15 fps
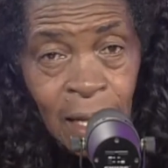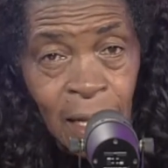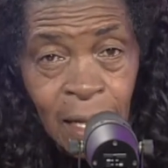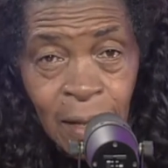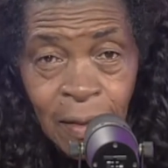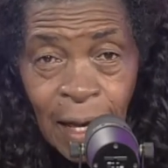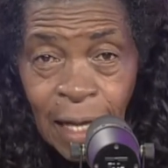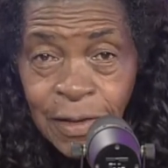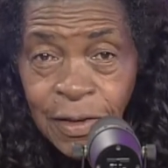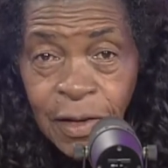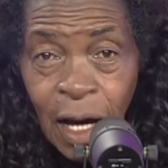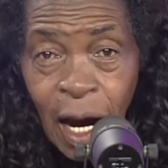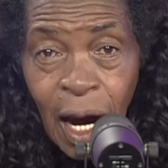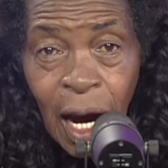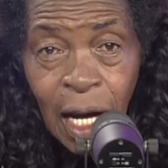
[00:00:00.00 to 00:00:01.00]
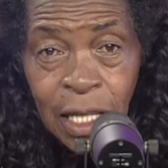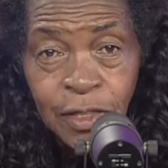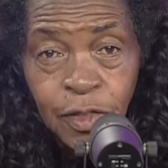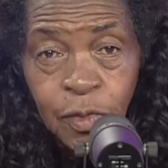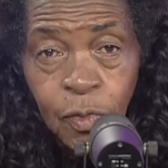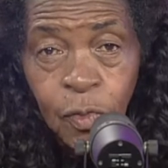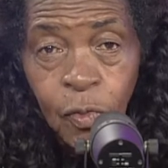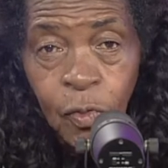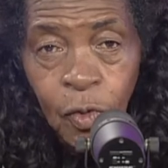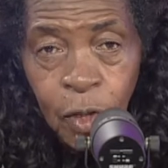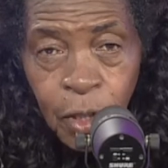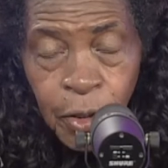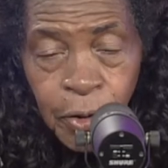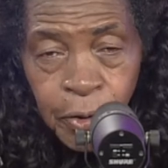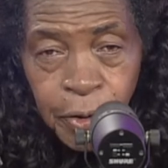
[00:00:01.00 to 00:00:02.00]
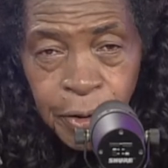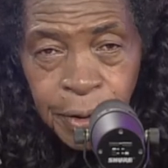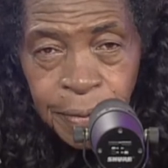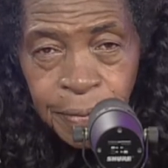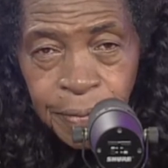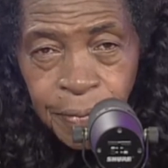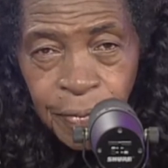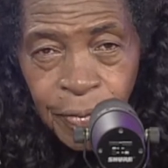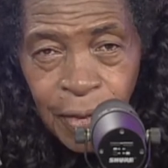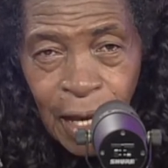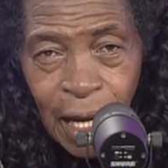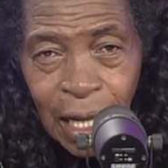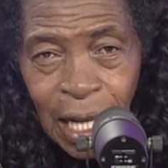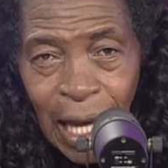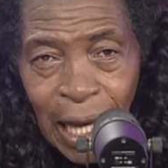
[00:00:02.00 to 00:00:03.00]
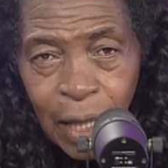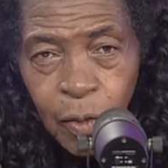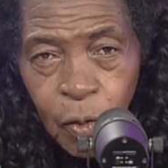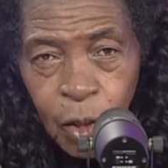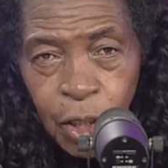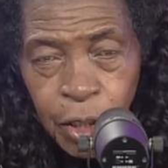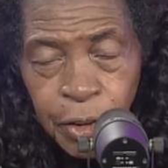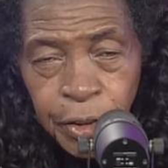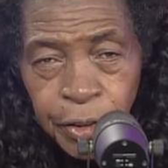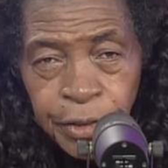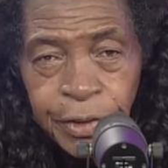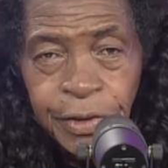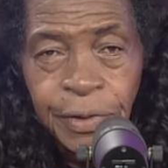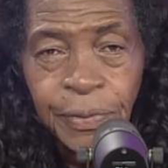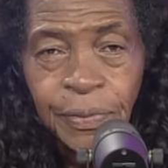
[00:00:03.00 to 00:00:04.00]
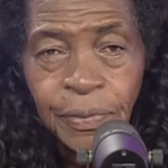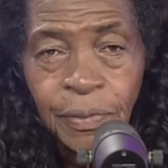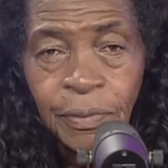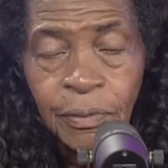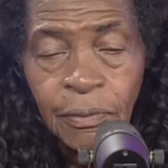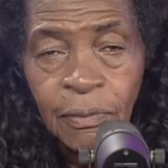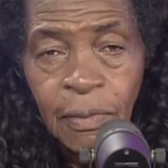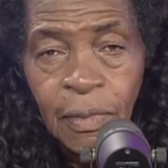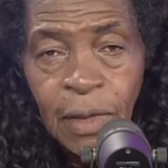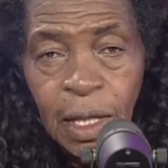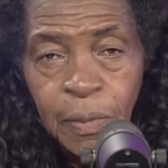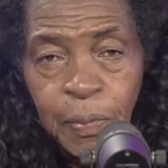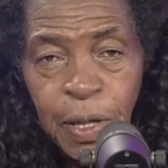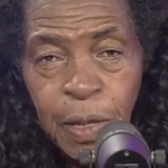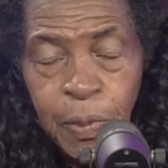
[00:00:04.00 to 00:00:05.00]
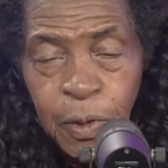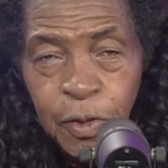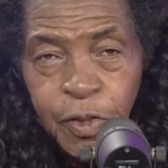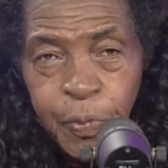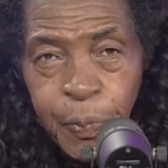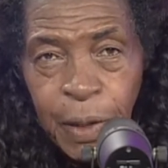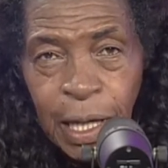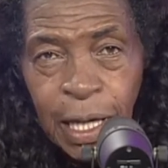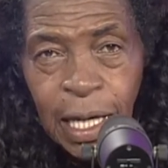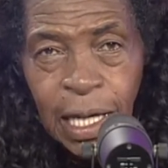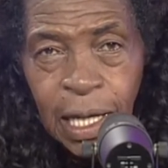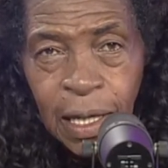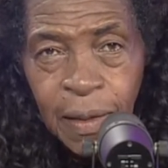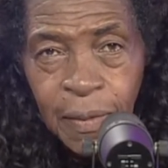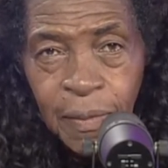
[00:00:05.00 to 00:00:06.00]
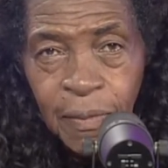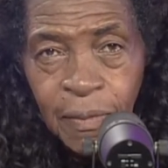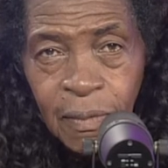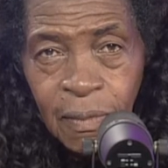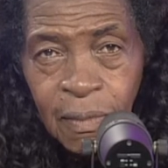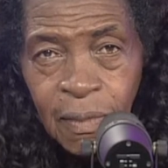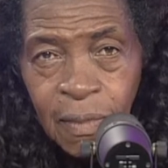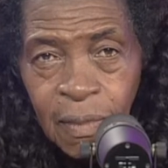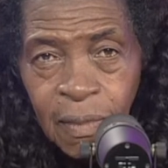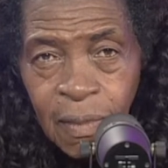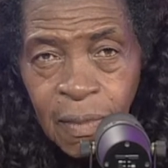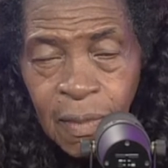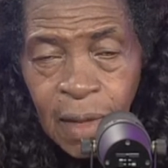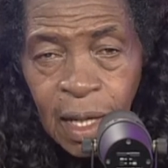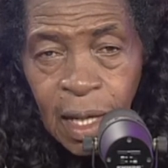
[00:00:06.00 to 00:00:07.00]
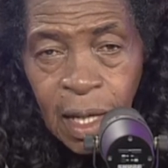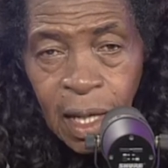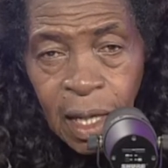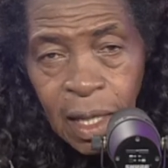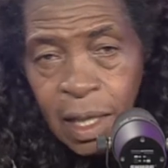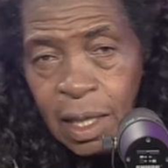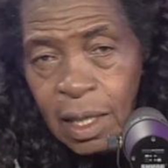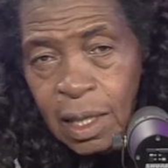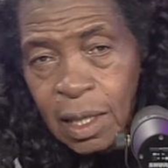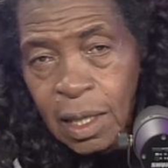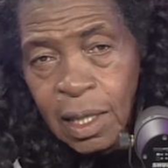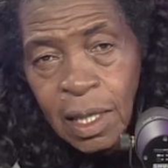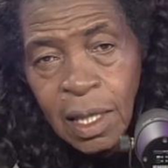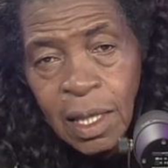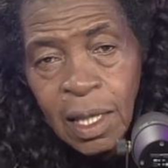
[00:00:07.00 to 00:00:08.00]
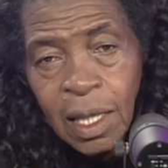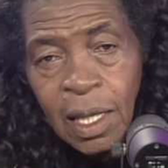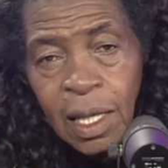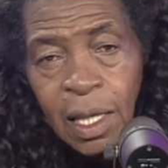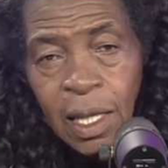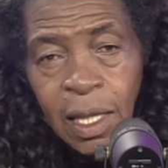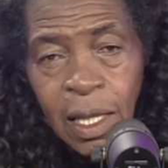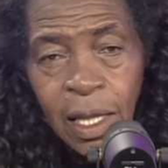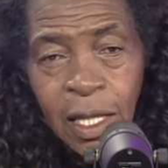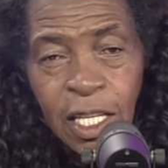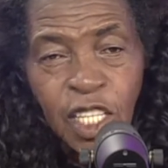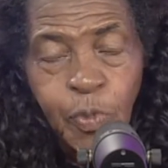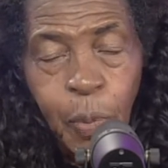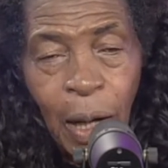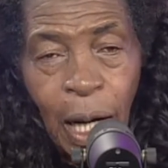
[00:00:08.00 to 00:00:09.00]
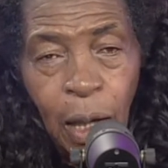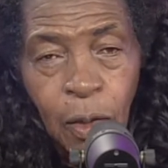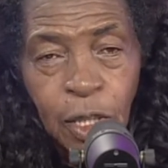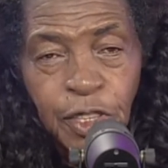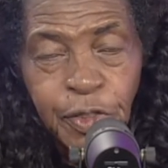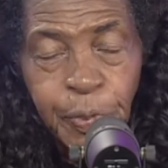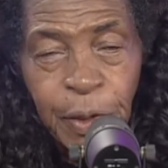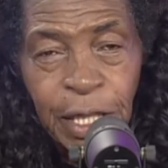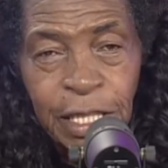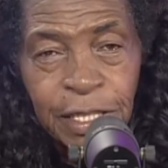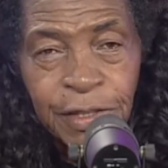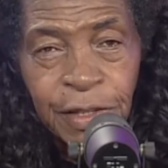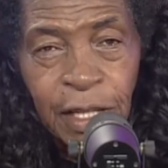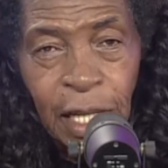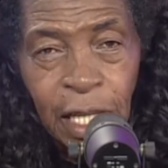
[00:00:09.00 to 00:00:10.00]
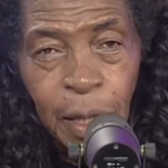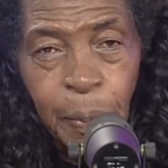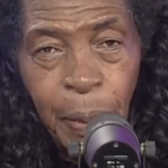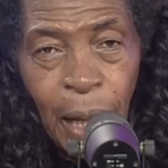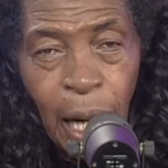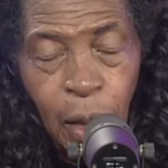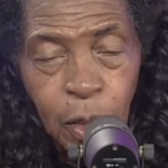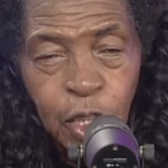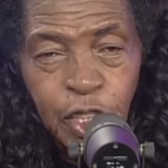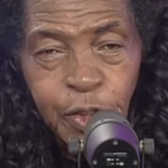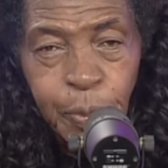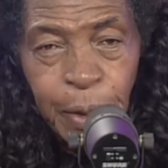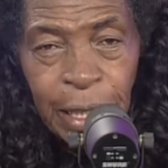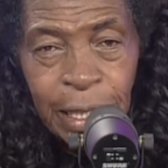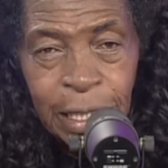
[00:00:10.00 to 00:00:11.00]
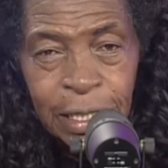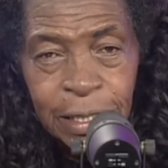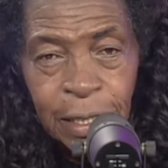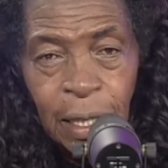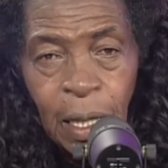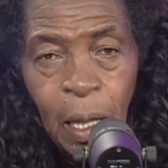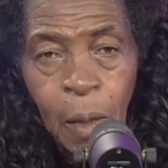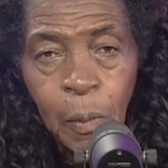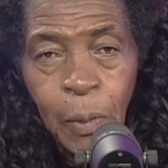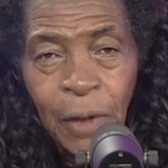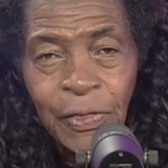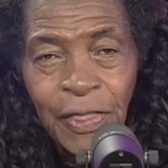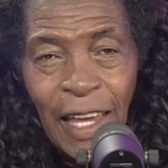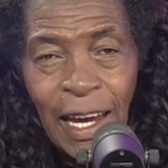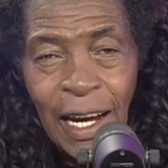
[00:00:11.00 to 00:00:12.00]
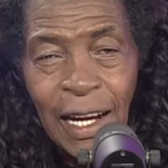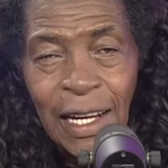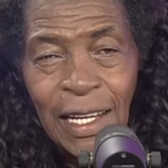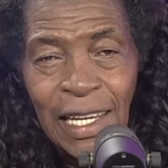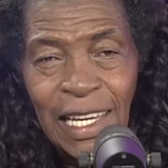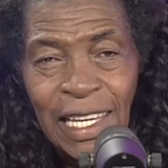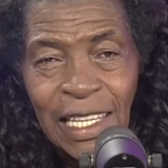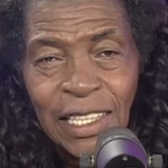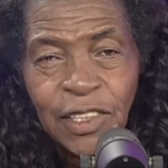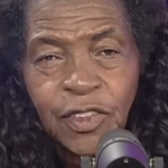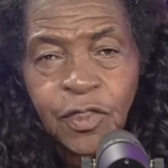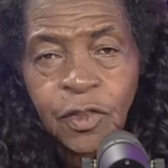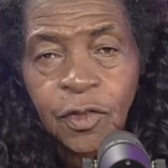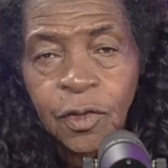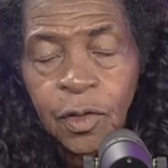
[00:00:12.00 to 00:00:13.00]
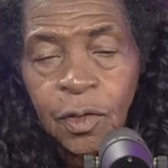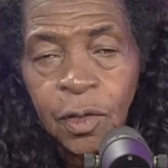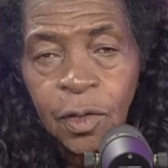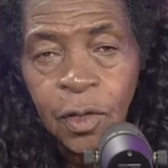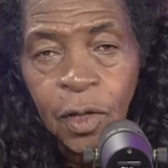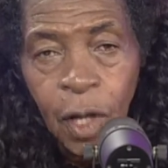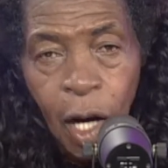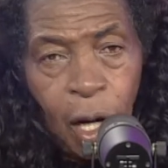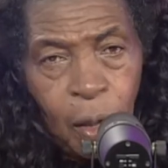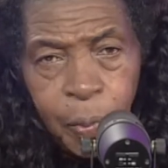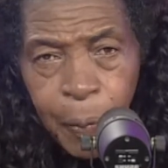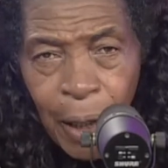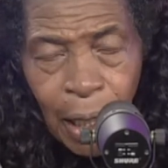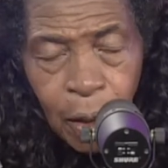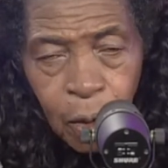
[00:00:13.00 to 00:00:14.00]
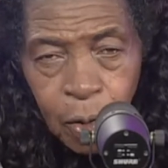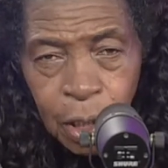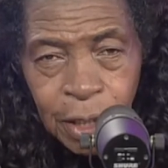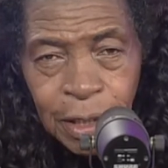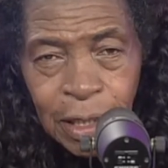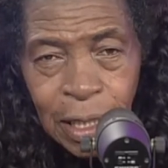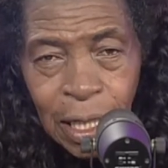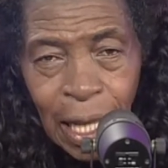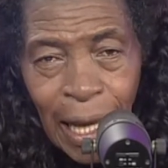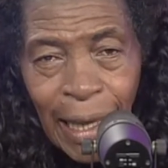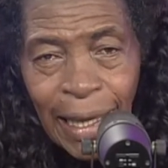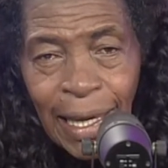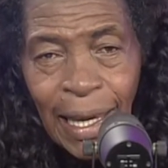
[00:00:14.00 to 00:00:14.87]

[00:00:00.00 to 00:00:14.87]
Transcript: that's God's word. There are a lot of words people speak. Uh, this power speaks, the other power speaks, but there is no power like